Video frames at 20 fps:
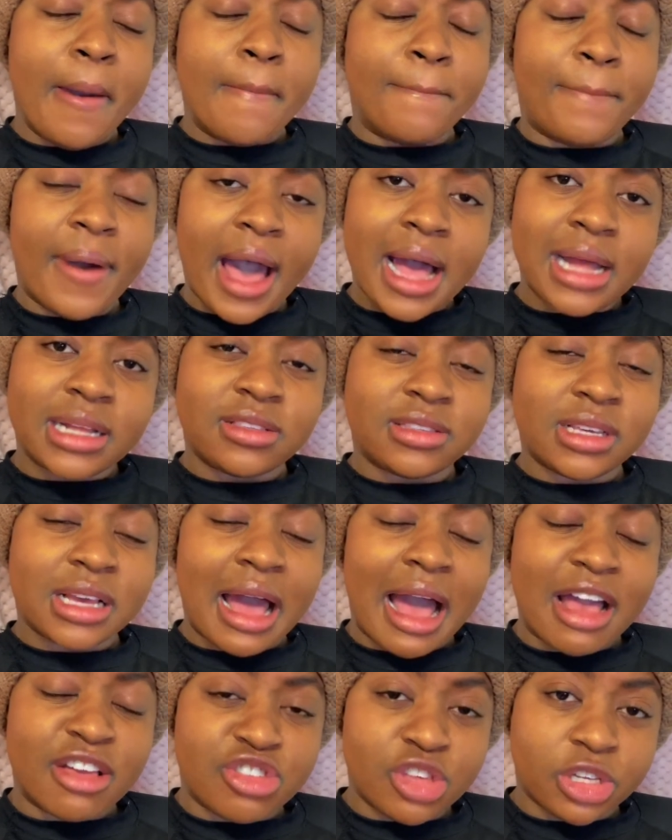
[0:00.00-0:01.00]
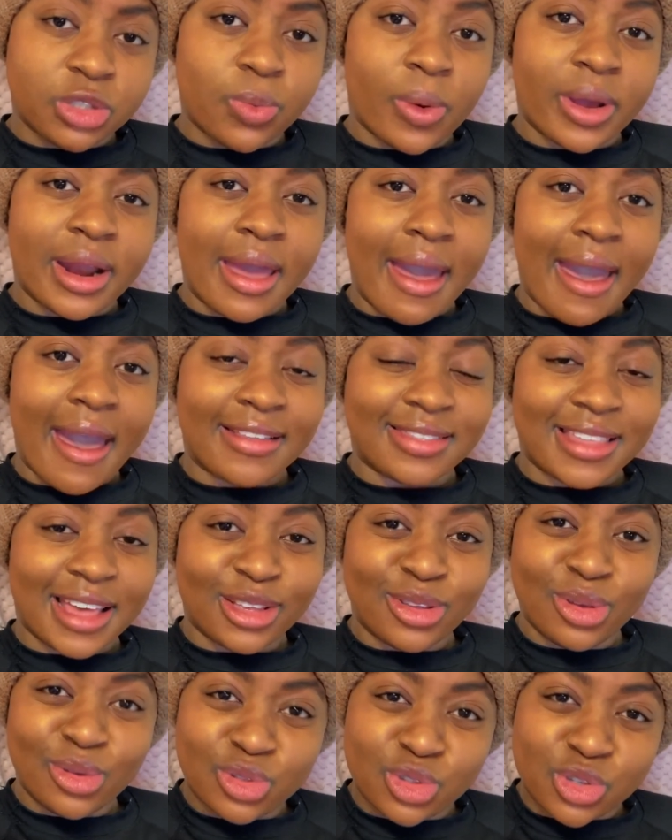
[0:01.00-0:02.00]
but I just want to add
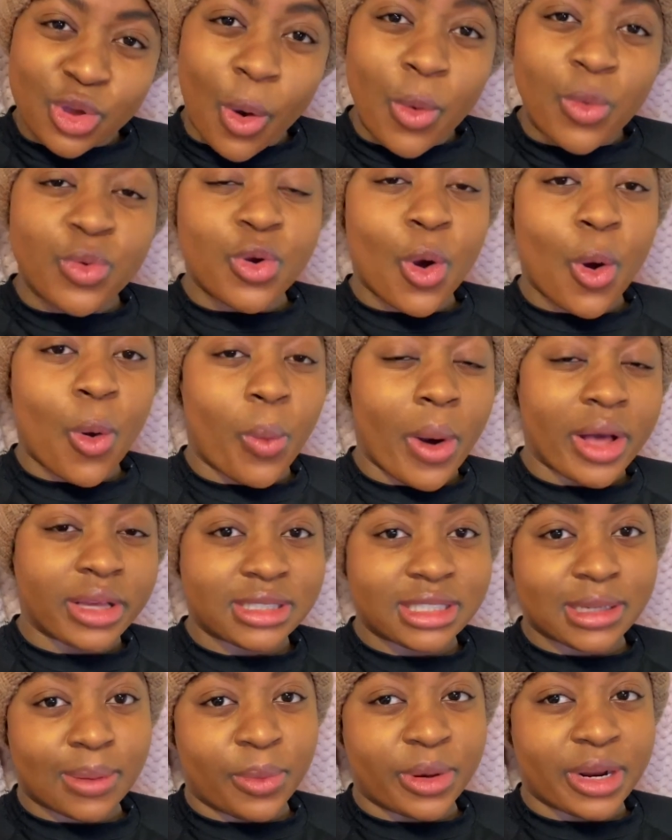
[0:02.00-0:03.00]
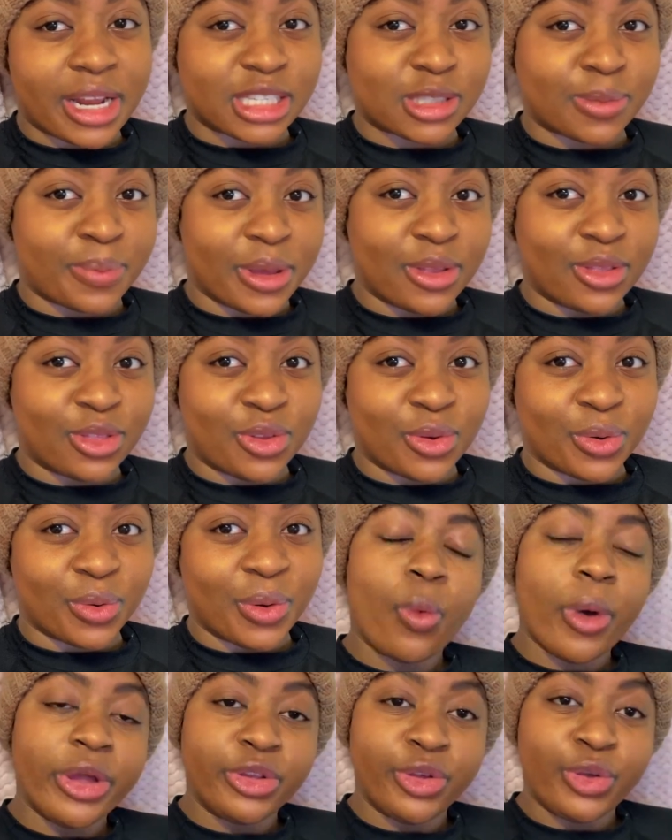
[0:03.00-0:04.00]
that you don't know what someone has been through.
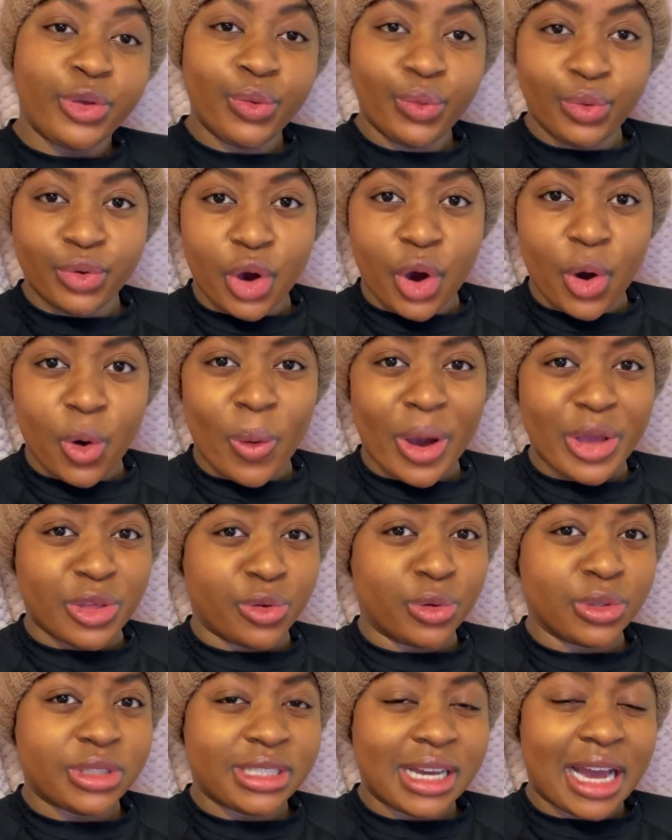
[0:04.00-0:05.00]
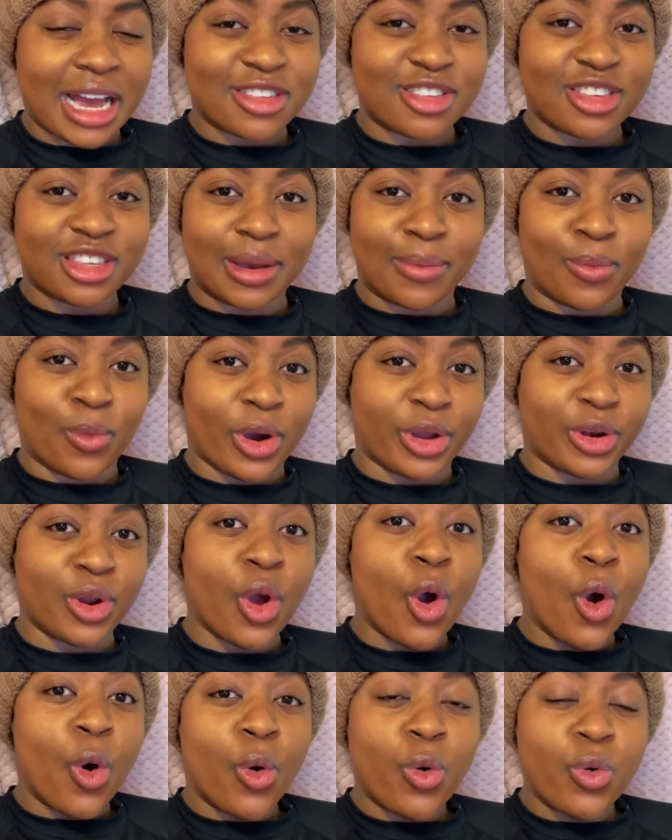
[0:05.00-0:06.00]
When you go and you touch someone
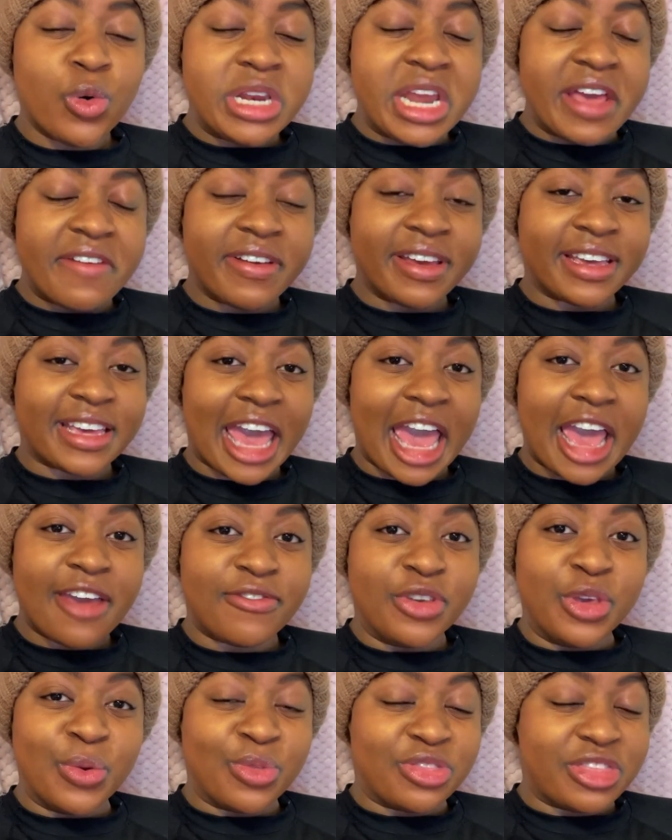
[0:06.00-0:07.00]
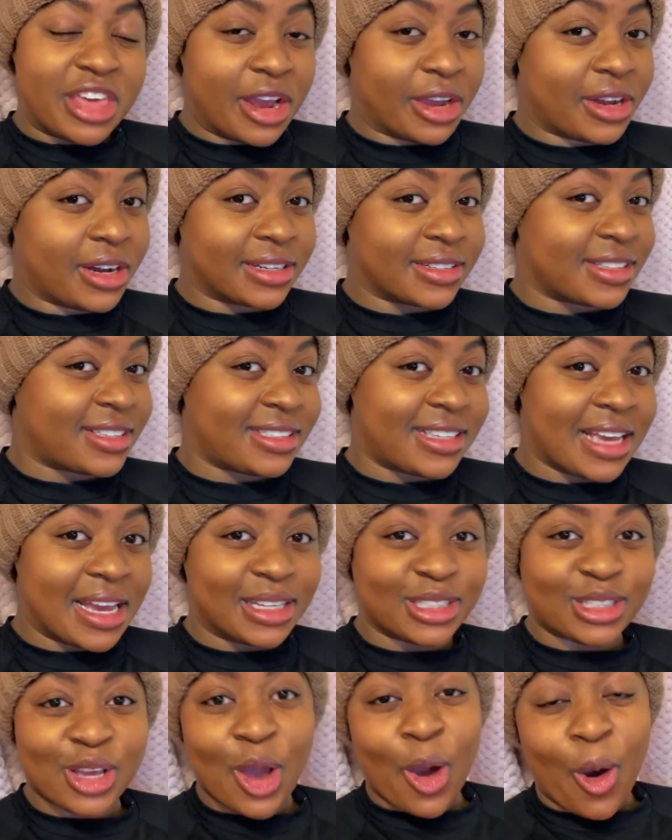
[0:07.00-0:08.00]
who never gave you their
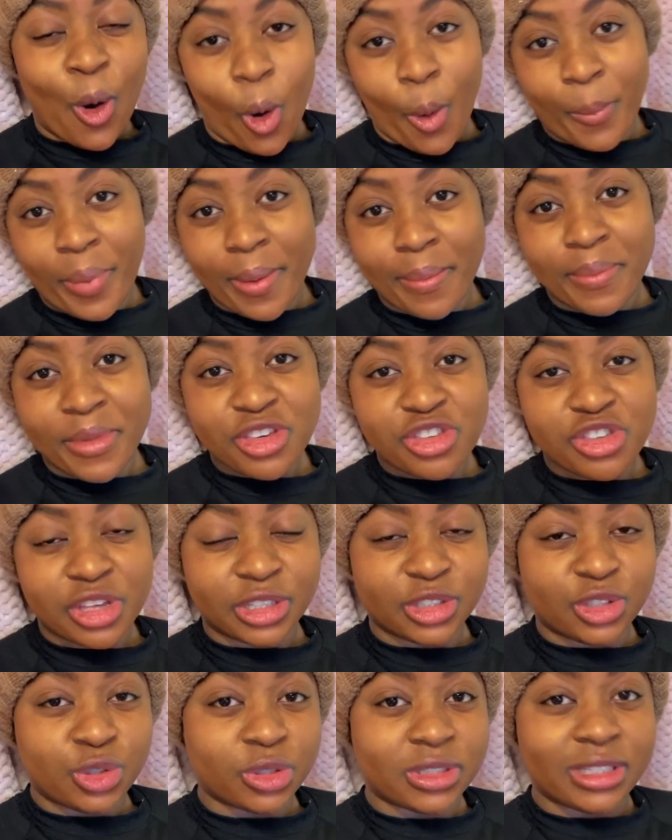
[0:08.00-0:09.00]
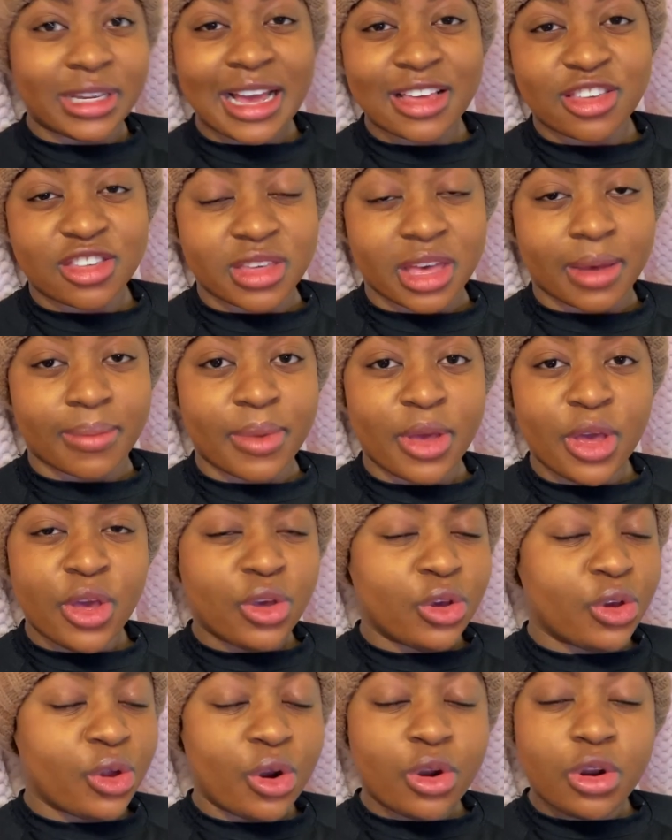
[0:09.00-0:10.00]
consent or permission to touch them,
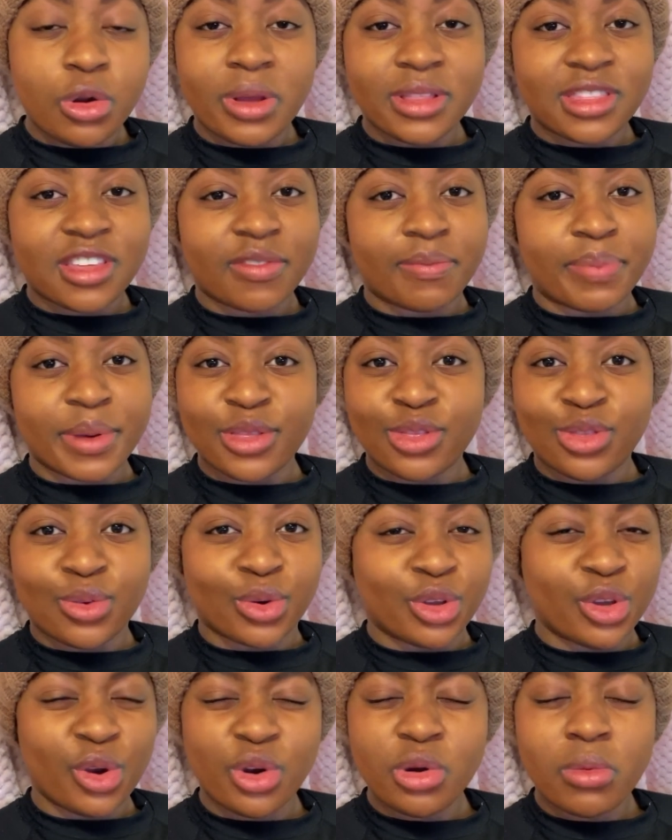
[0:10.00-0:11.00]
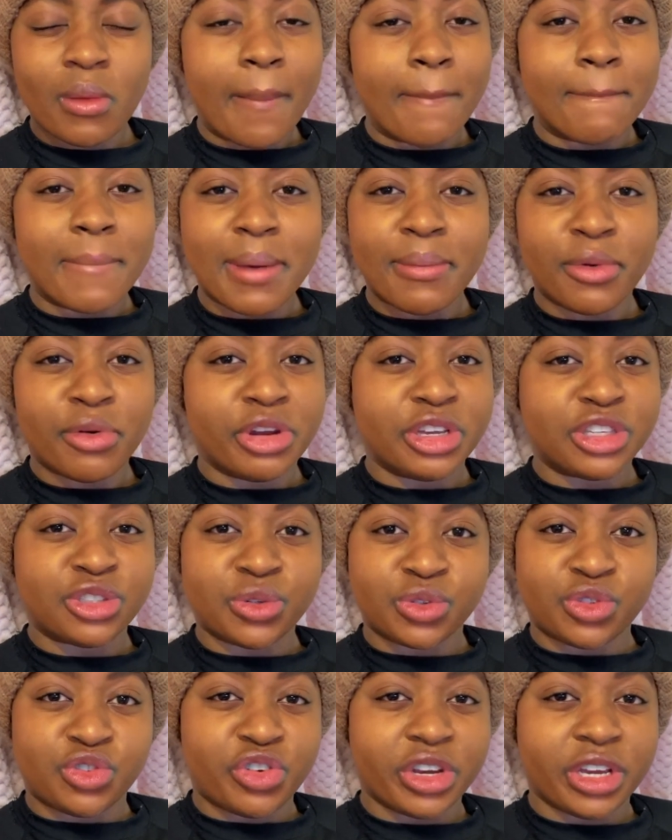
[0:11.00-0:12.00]
you don't know what they've been through. You don't know what memories
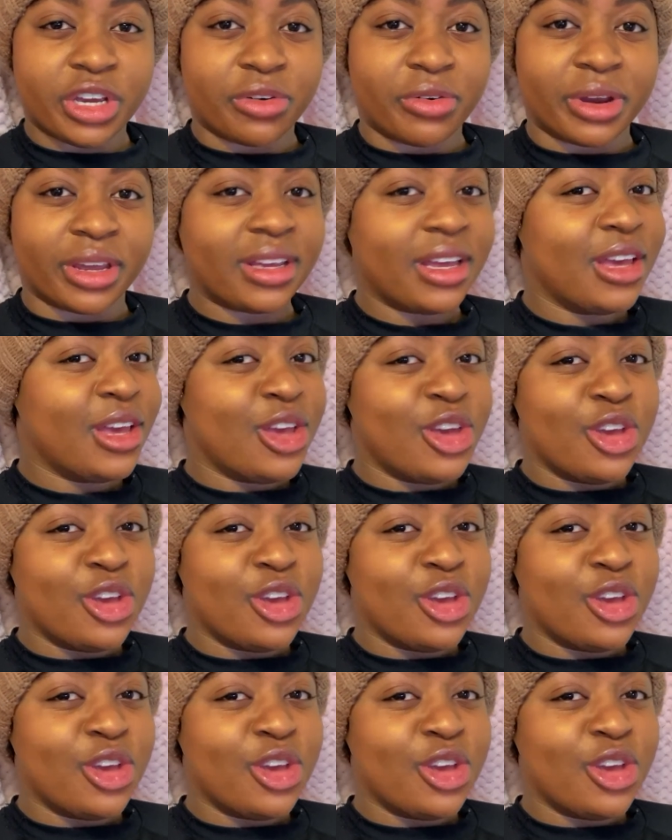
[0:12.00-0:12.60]
you're triggering.